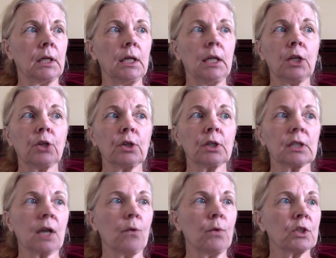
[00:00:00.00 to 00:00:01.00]
He couldn't
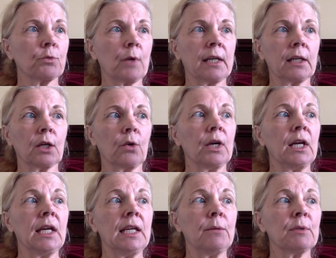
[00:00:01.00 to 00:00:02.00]
tell which way to go.
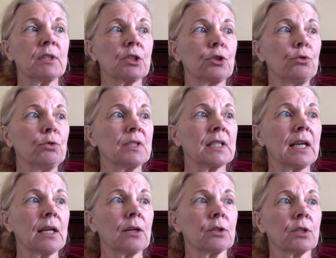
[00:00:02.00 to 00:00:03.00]
He was too
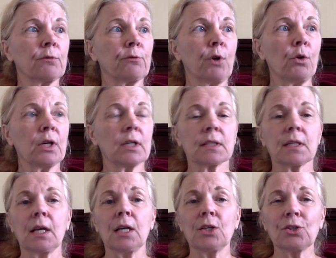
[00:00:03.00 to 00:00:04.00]
scared to focus,
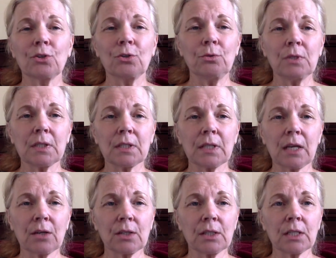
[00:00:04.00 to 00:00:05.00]
too
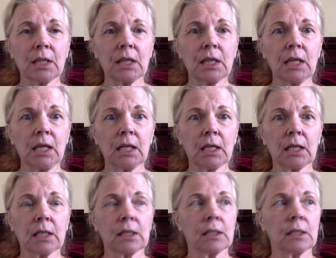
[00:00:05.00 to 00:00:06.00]
scared to think.
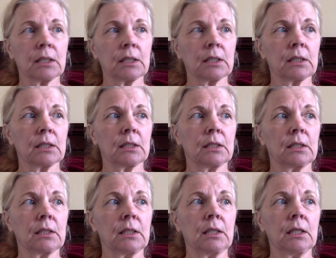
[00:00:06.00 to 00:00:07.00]

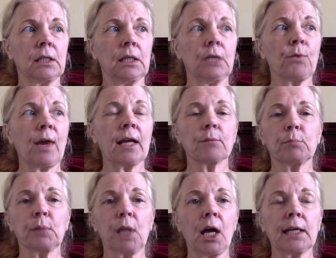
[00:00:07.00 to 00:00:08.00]
He ran
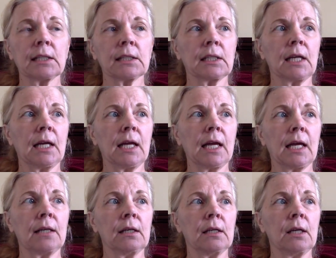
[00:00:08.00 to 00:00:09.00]
blindly
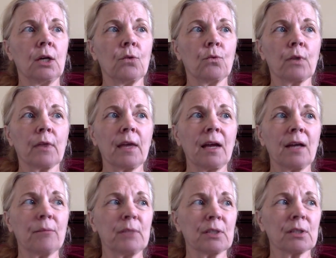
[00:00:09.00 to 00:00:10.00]
ahead. Were they
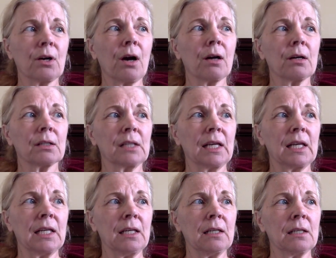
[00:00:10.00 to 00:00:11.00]
on Birkhart
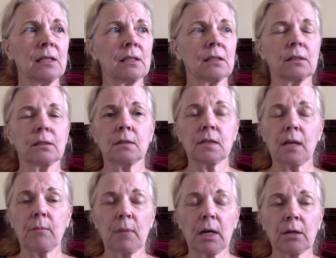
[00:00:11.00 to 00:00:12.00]
Lane?
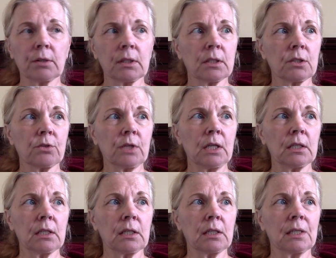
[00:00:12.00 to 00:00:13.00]
St. Margaret's Street?
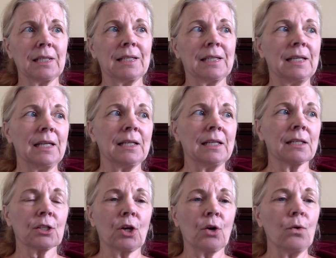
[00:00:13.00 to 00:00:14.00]
He
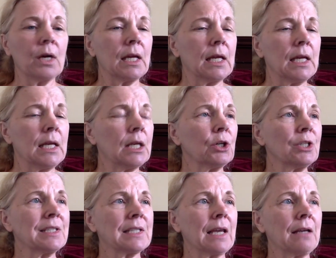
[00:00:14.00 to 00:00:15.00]
didn't know. He
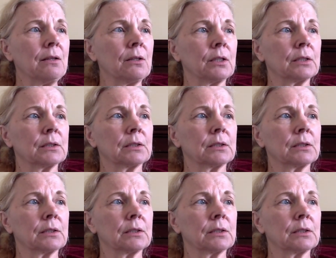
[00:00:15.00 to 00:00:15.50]
couldn't tell.